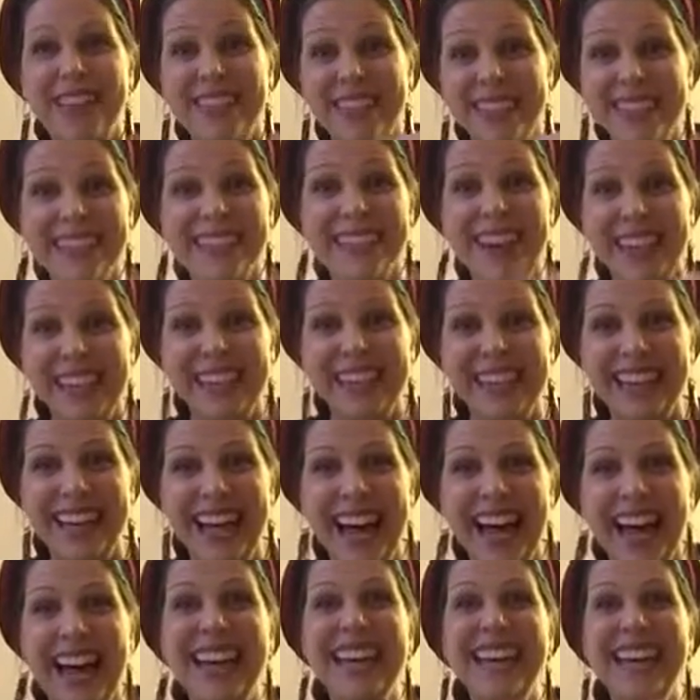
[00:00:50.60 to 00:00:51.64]
This
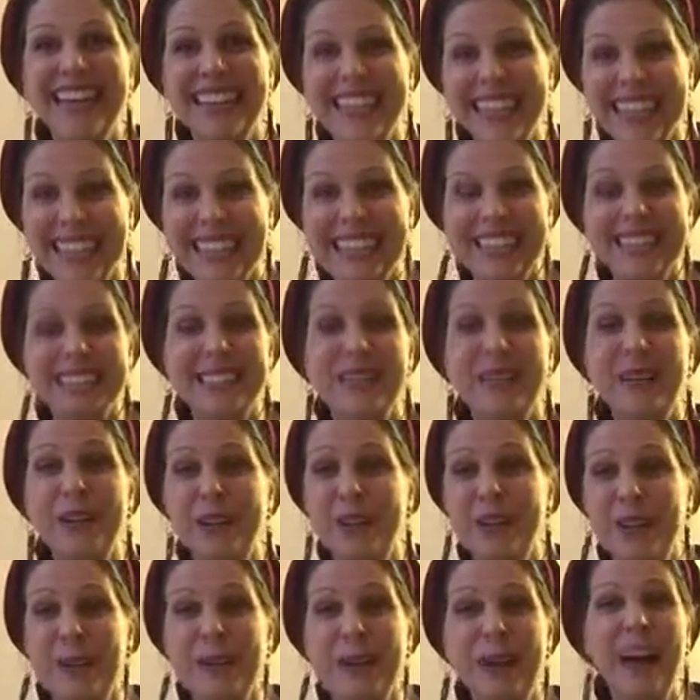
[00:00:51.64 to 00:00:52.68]
aliyah is
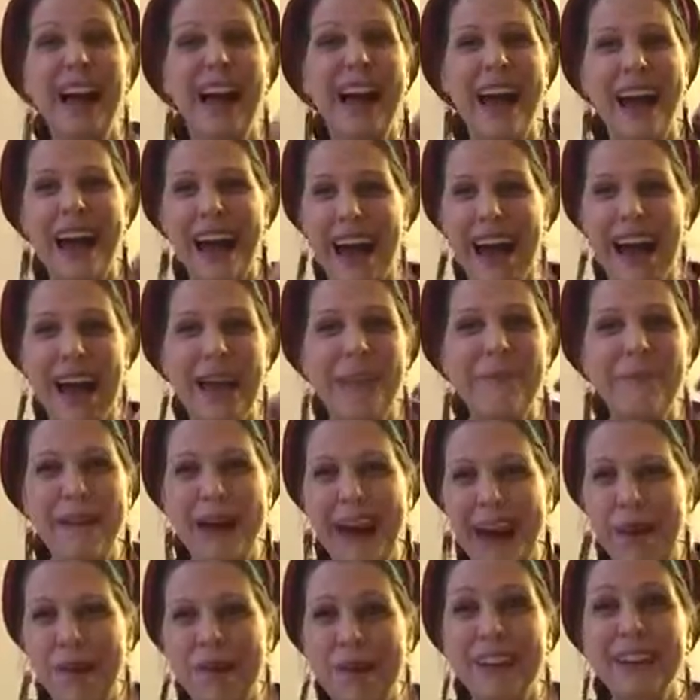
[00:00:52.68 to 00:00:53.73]
your
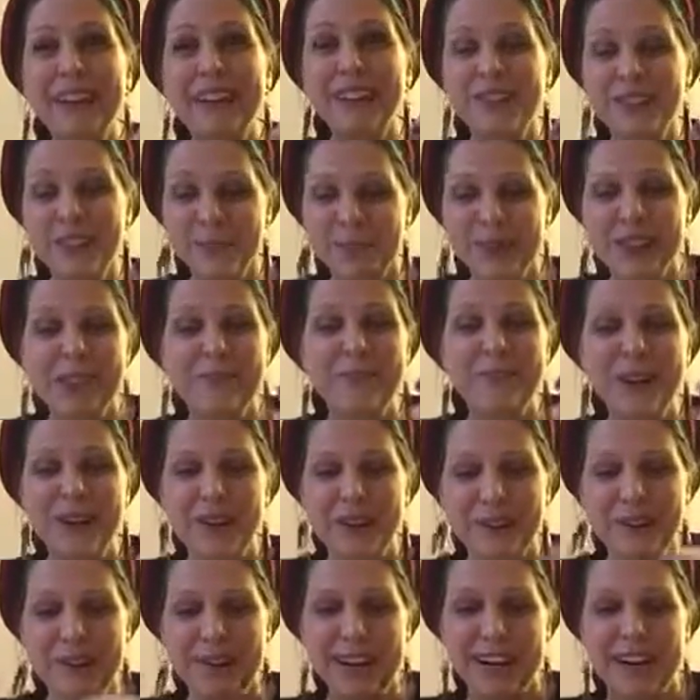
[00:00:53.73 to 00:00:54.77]
high-powered dream
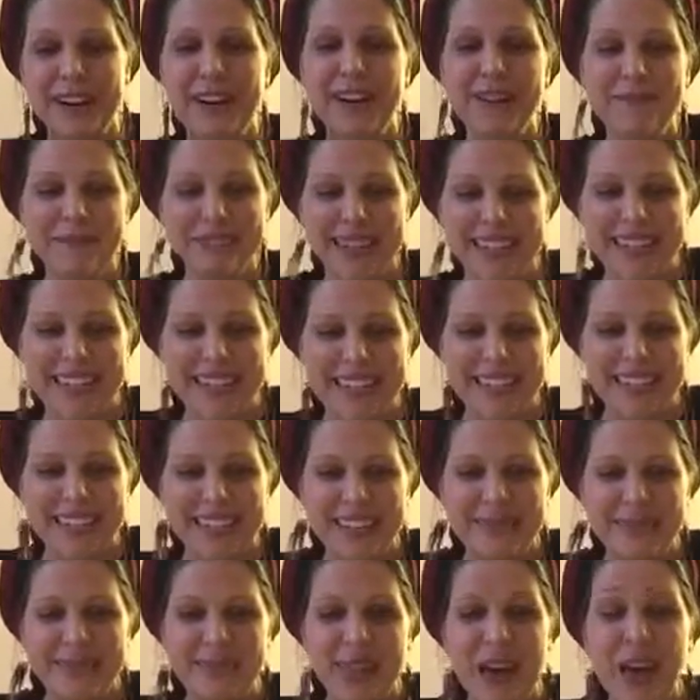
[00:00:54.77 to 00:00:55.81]
career, my
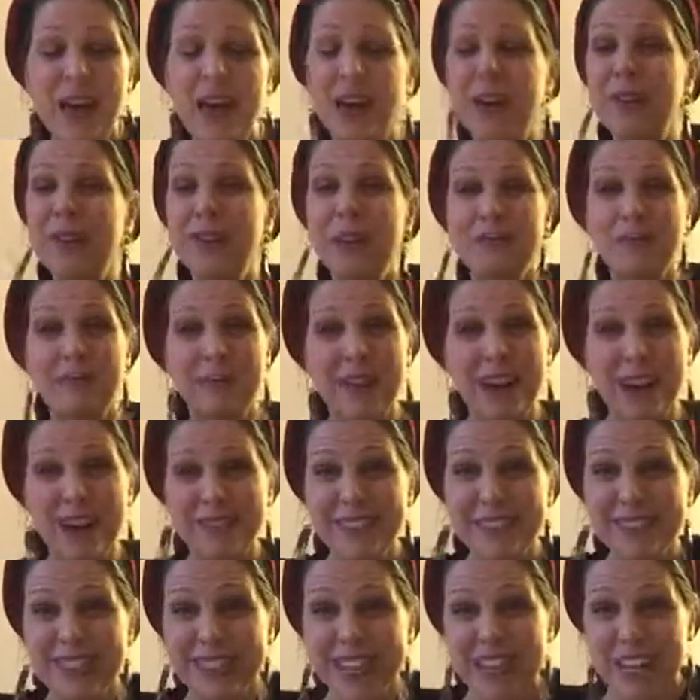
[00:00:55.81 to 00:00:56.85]
dear. You're a
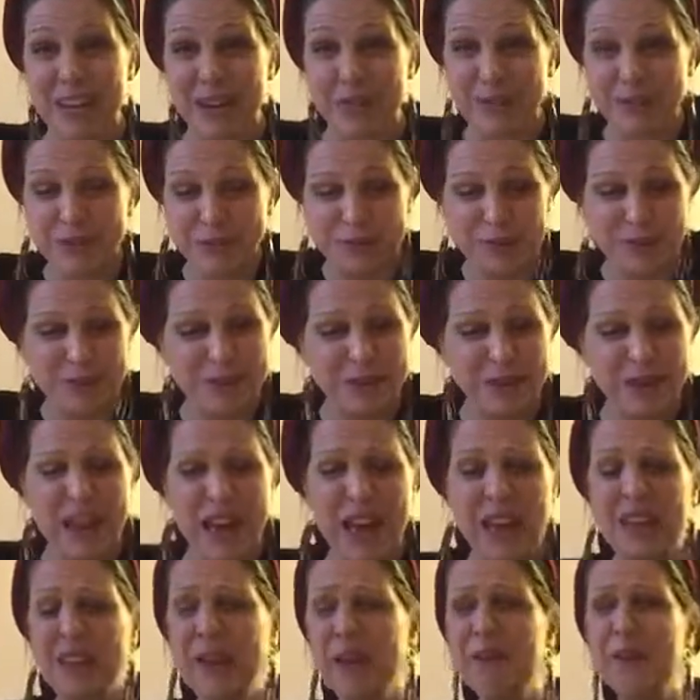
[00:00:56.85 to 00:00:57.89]
prophecy come true.
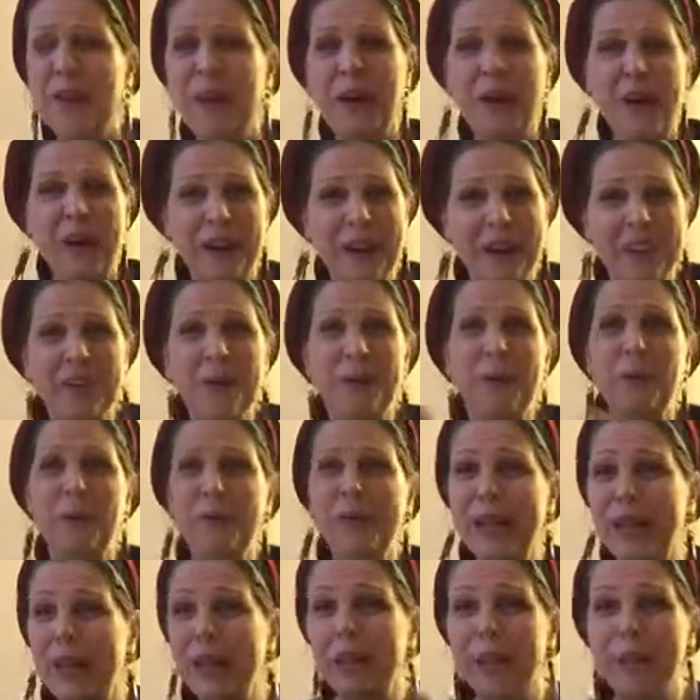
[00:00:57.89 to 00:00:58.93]
You are the
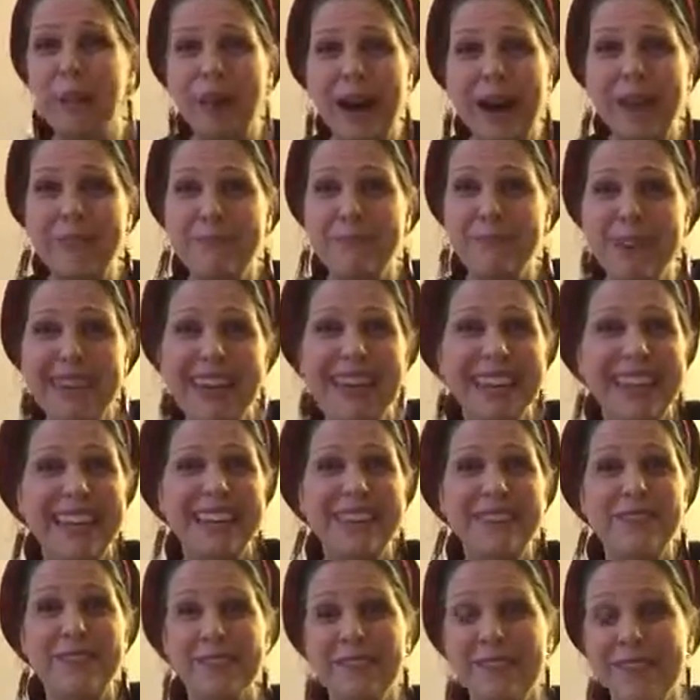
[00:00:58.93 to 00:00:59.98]
little white
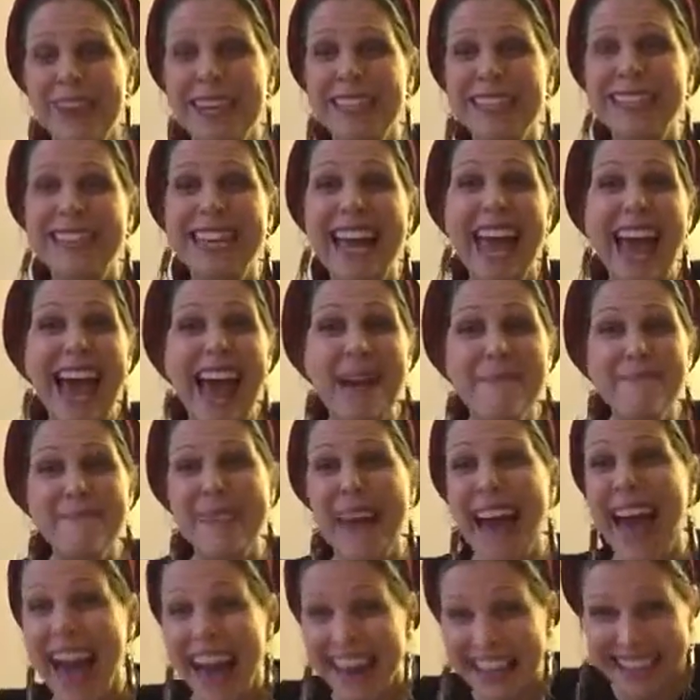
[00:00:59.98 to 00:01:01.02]
picketed fence
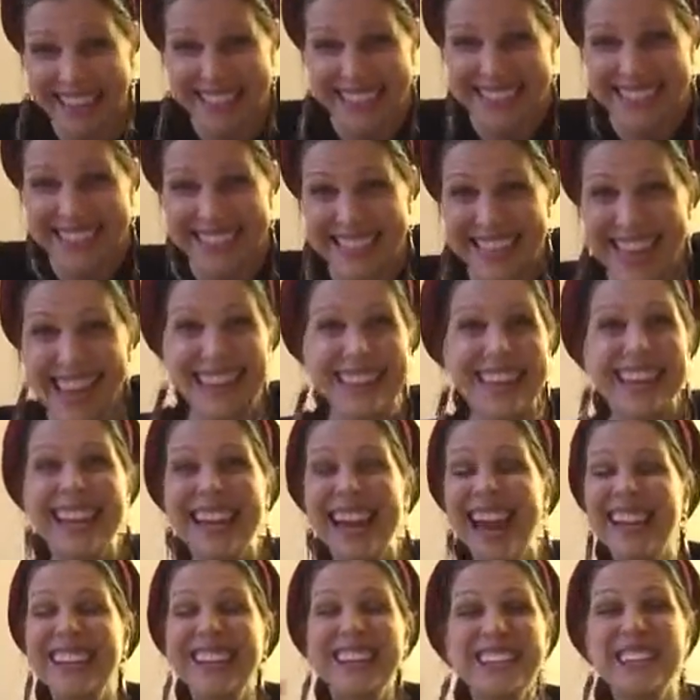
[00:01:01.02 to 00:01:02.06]
palace that
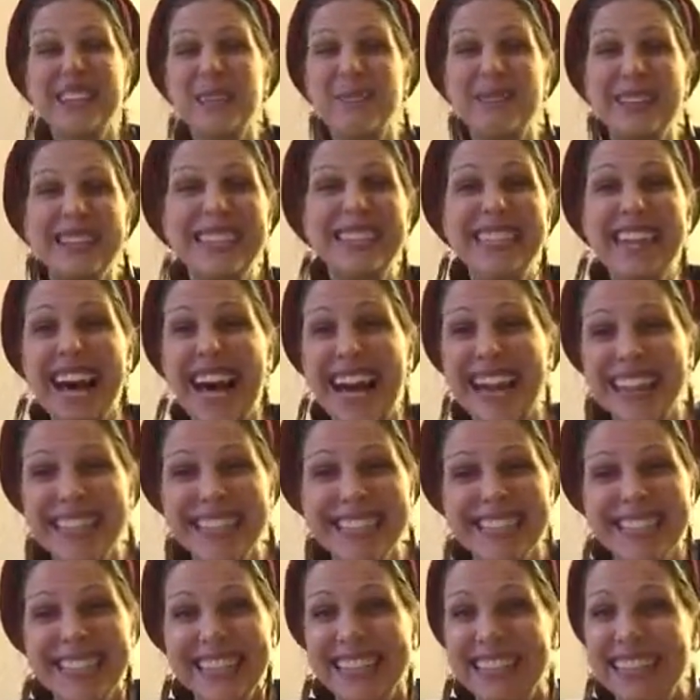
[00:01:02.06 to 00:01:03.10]
God has just been
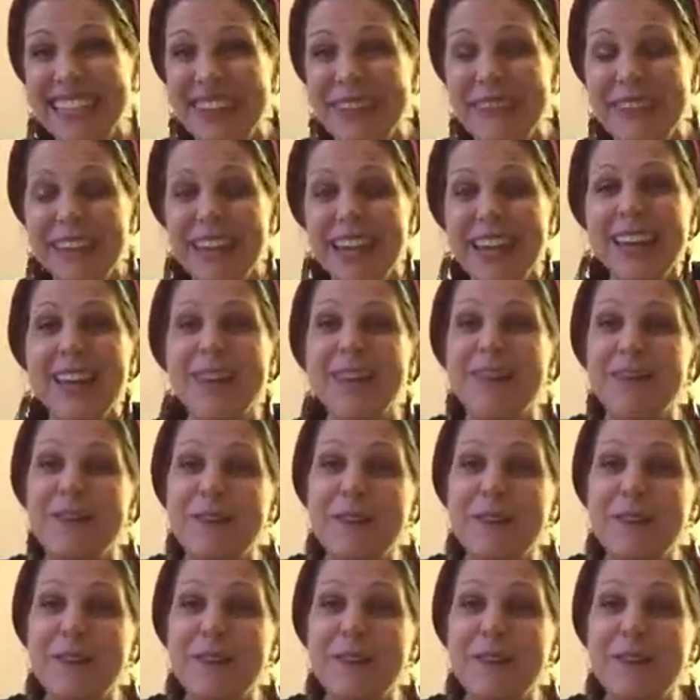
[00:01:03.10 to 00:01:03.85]
dying to live in